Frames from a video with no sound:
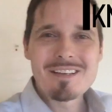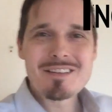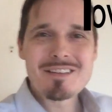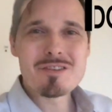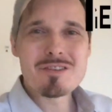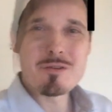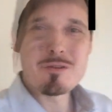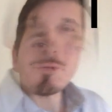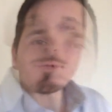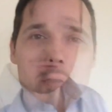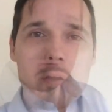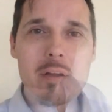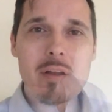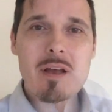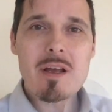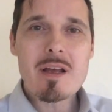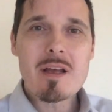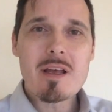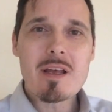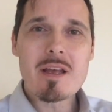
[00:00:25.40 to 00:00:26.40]
So the
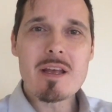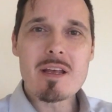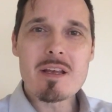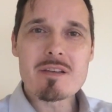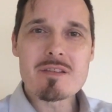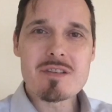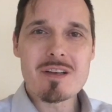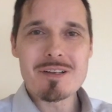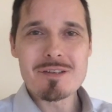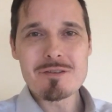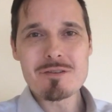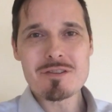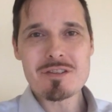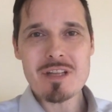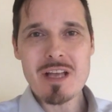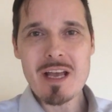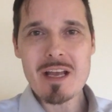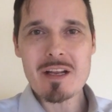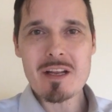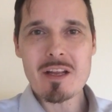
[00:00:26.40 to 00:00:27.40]
first thing in
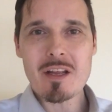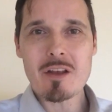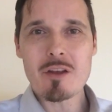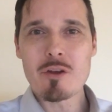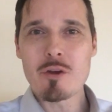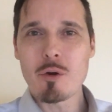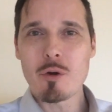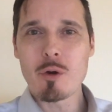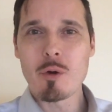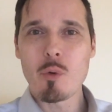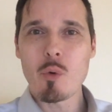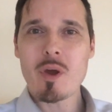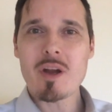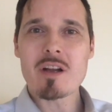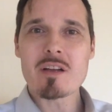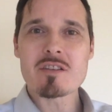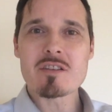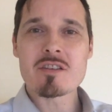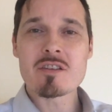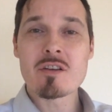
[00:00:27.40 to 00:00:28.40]
understanding your
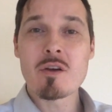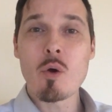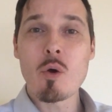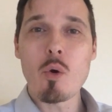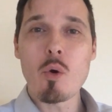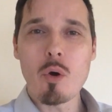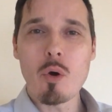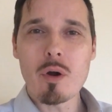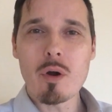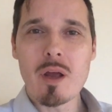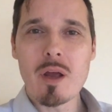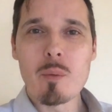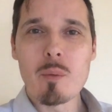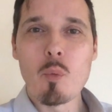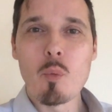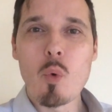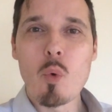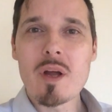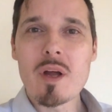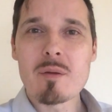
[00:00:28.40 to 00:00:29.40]
credit score
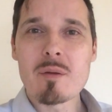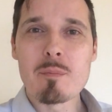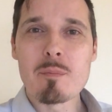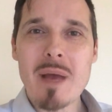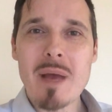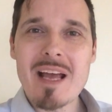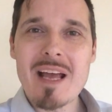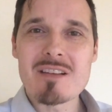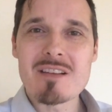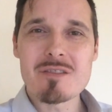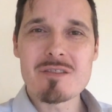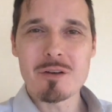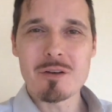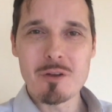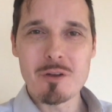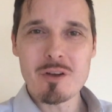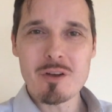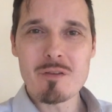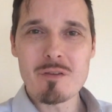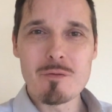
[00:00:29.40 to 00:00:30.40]
and what banks are
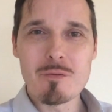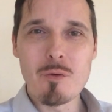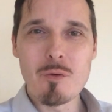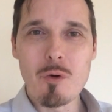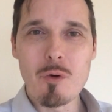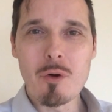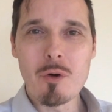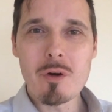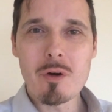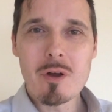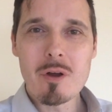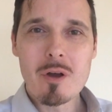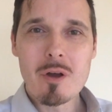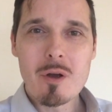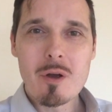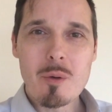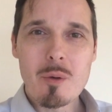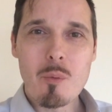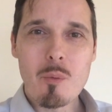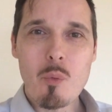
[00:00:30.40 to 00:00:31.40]
looking for
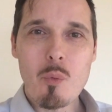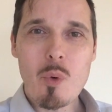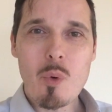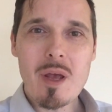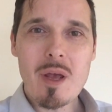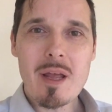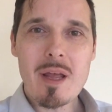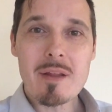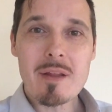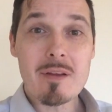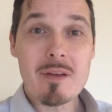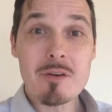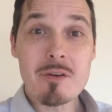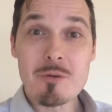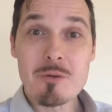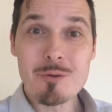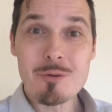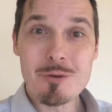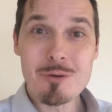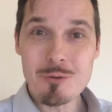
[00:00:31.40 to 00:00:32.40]
when they're
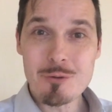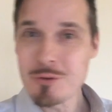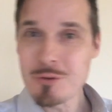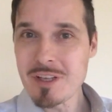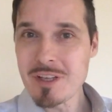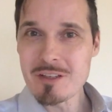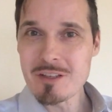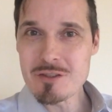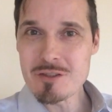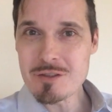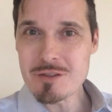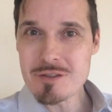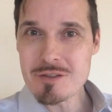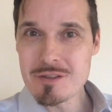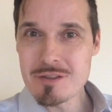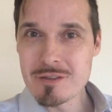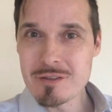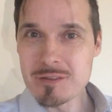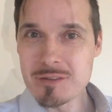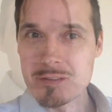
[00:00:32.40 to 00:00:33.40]
doing their due
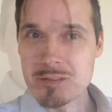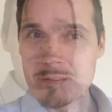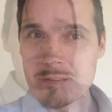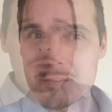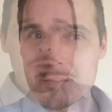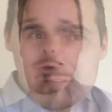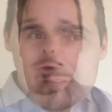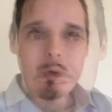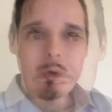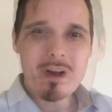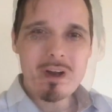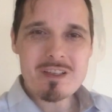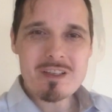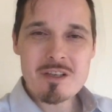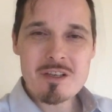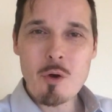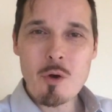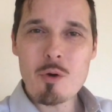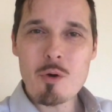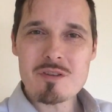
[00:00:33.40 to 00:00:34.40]
diligence. Your credit
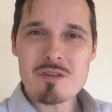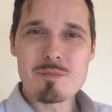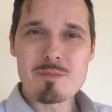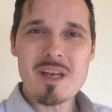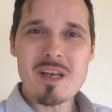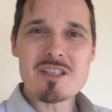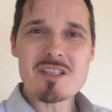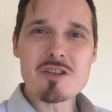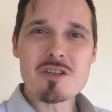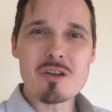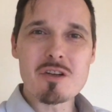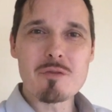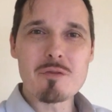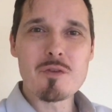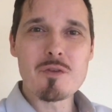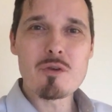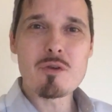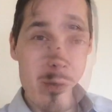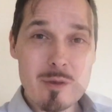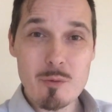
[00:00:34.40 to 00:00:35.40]
score is based on a
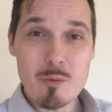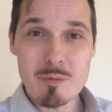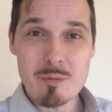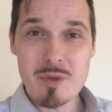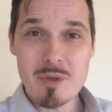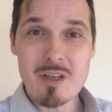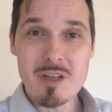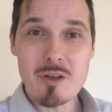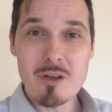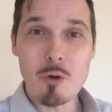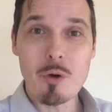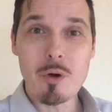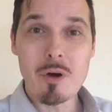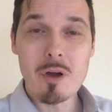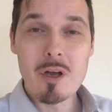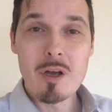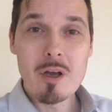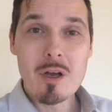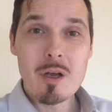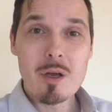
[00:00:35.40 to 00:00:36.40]
few things. Your
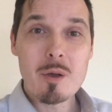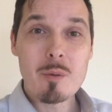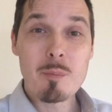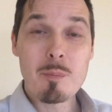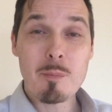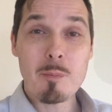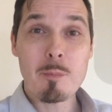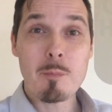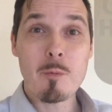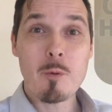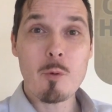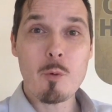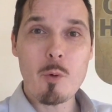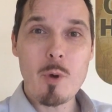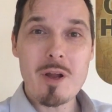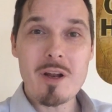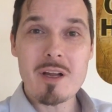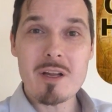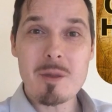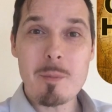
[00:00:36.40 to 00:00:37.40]

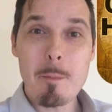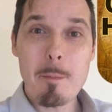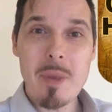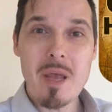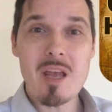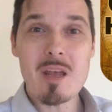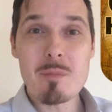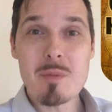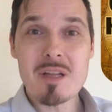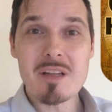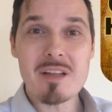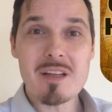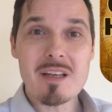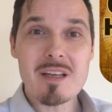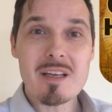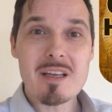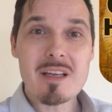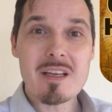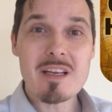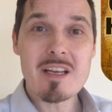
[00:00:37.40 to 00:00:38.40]
credit payment
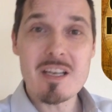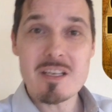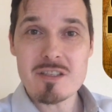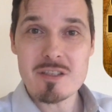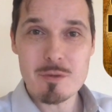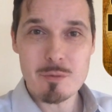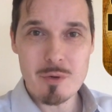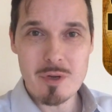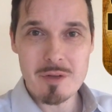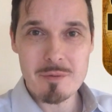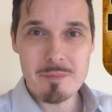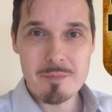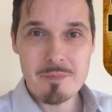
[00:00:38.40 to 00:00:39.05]
history.